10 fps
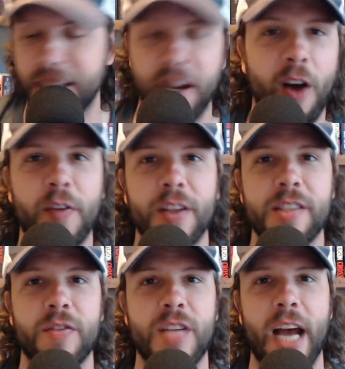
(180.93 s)

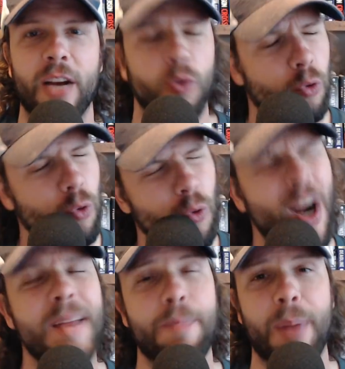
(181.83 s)
offensive tackle,
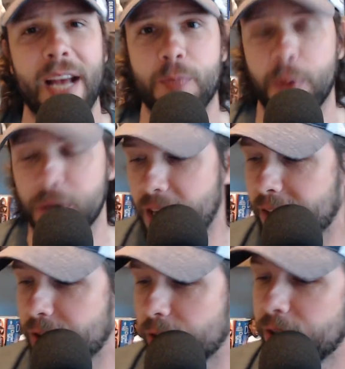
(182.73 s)
great pass
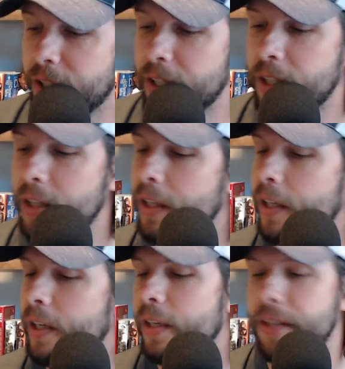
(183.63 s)
protector.
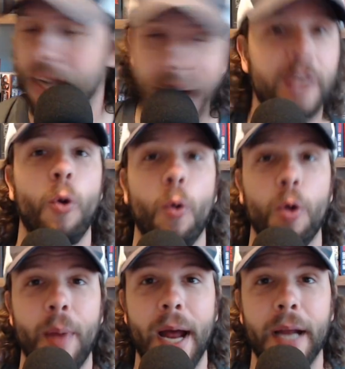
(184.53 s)
Not a
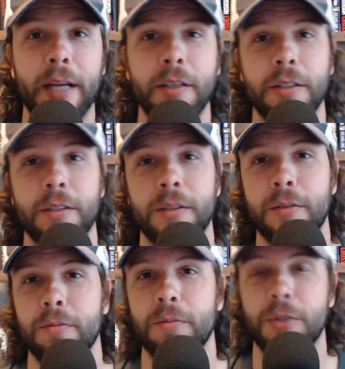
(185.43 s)
quarterback.
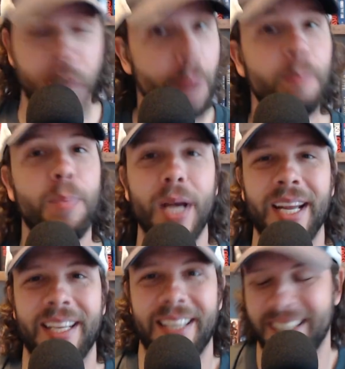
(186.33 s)
Dumb
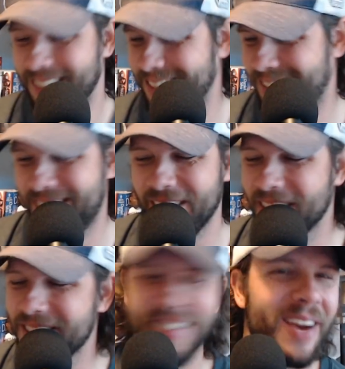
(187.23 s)
pick. Just
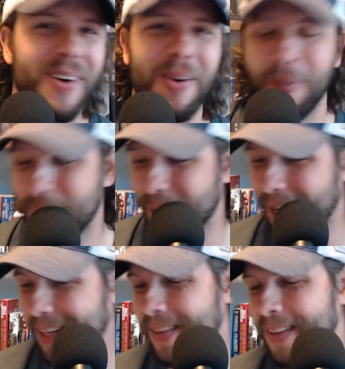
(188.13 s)
a terrible
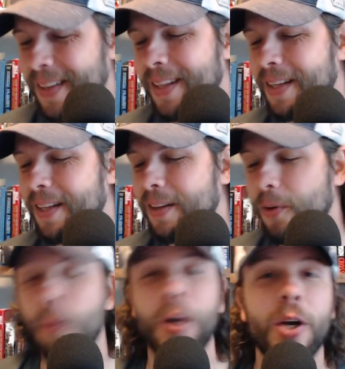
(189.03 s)
pick. The
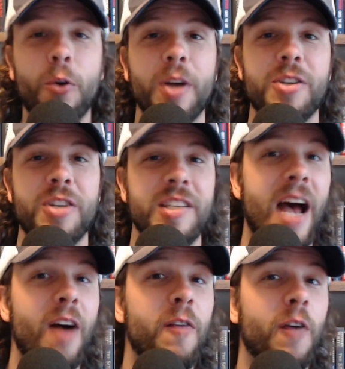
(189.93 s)
real question is
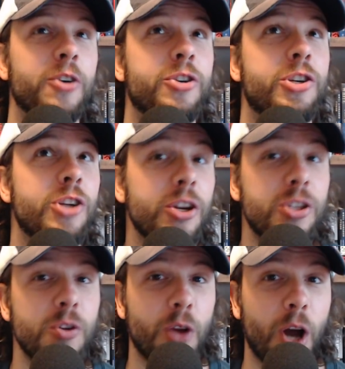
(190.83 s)
how far should
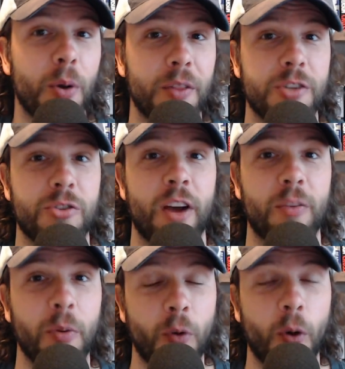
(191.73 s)
you go in this draft
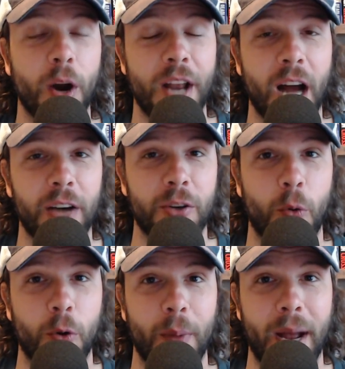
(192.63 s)
before a
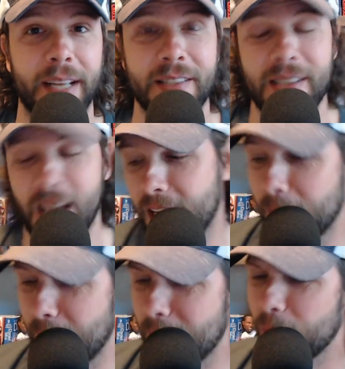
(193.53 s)
non-quarterback is taken?
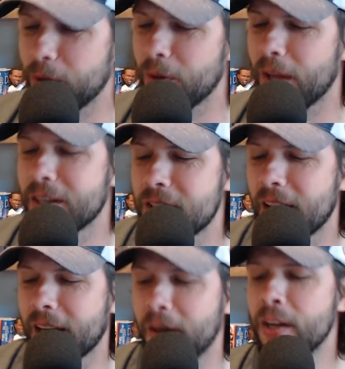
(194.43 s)
And maybe we'll do that in a second.